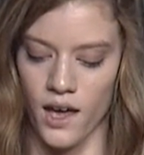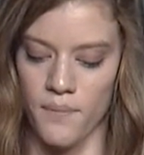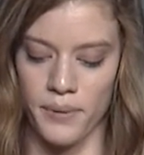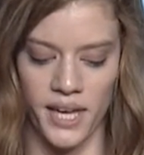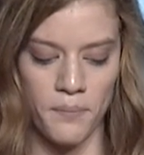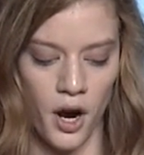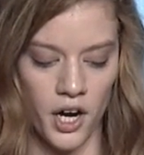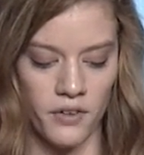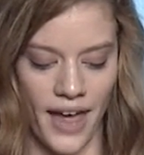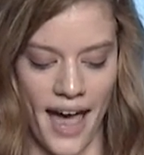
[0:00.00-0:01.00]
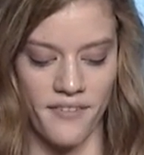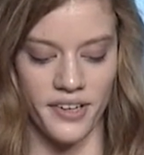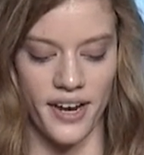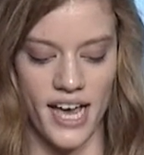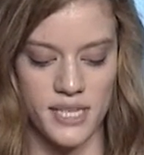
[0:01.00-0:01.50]
Being part of AVID
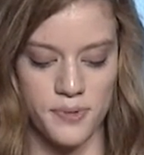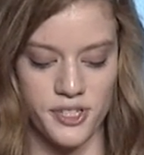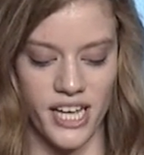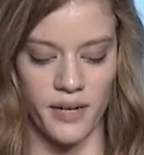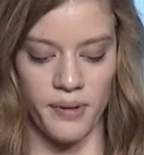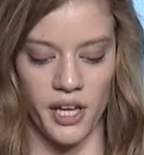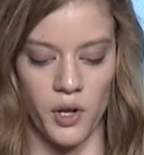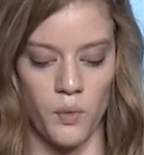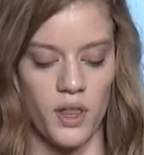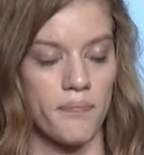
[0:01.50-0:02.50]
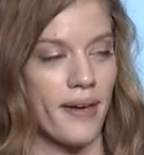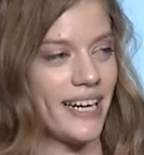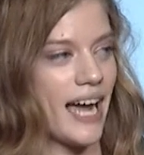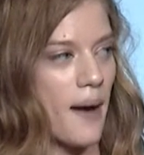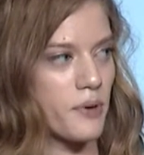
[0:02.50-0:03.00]
has presented me with
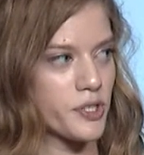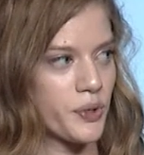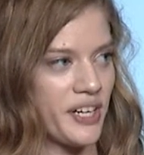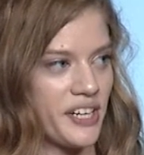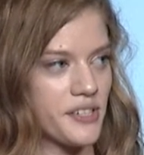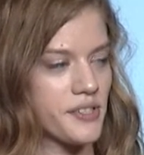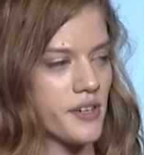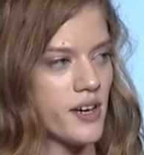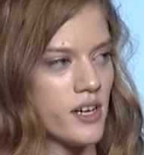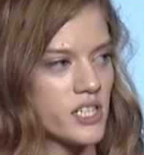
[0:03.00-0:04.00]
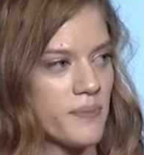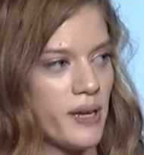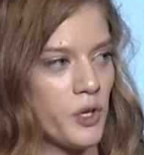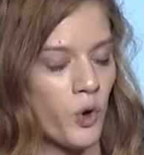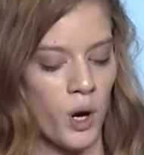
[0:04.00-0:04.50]
many opportunities to
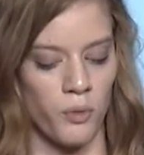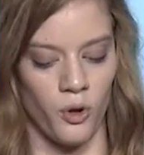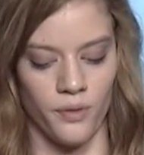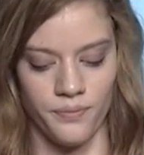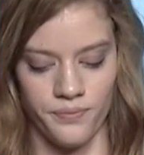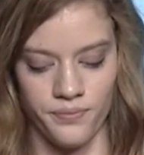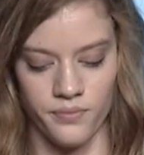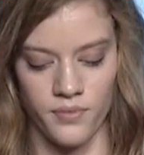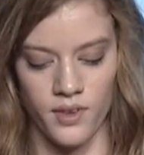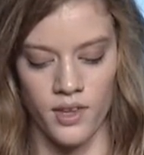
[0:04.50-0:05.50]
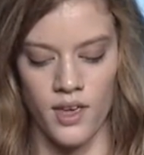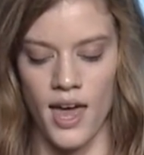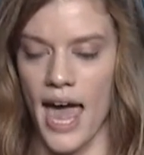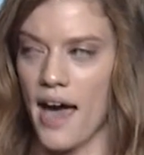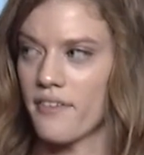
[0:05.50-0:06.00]
be normal.
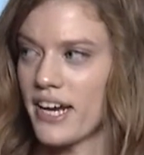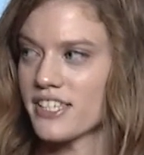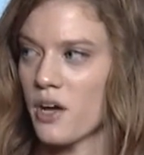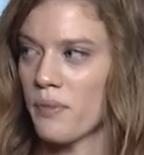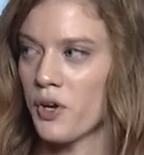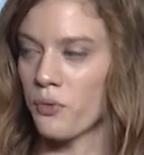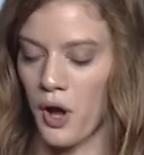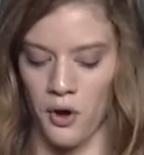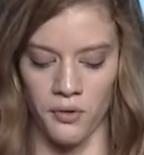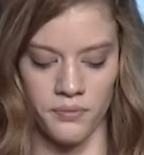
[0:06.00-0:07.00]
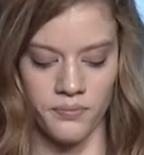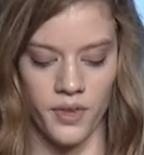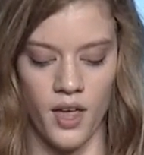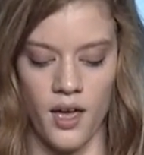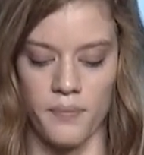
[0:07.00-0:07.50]
AVID has helped me grow,
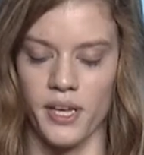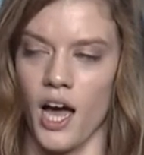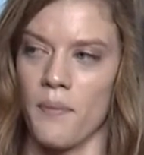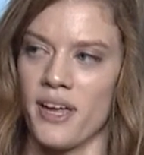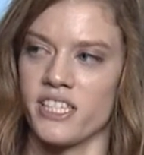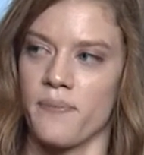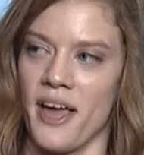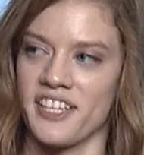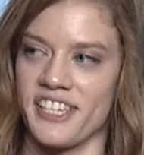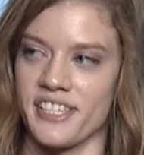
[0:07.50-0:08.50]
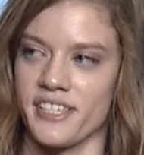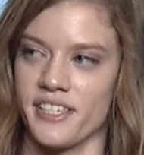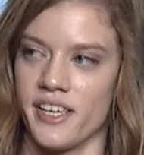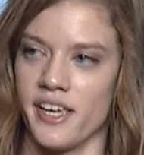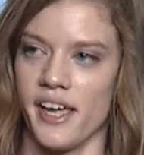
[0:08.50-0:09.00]
become independent,
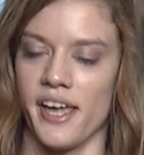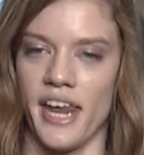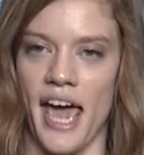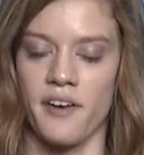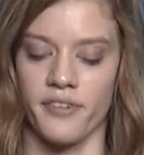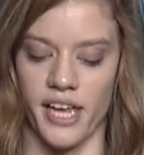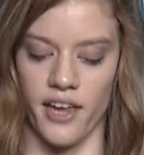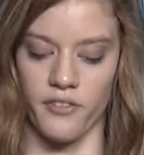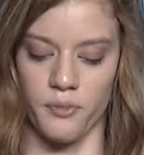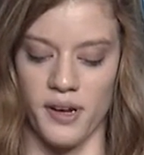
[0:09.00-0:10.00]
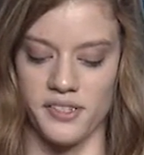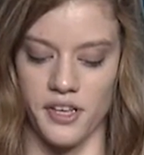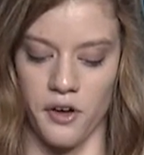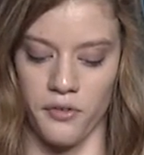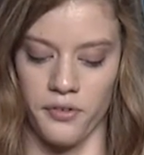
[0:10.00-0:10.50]
and advocate for
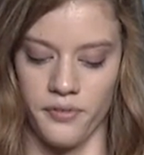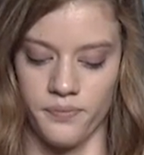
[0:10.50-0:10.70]
myself.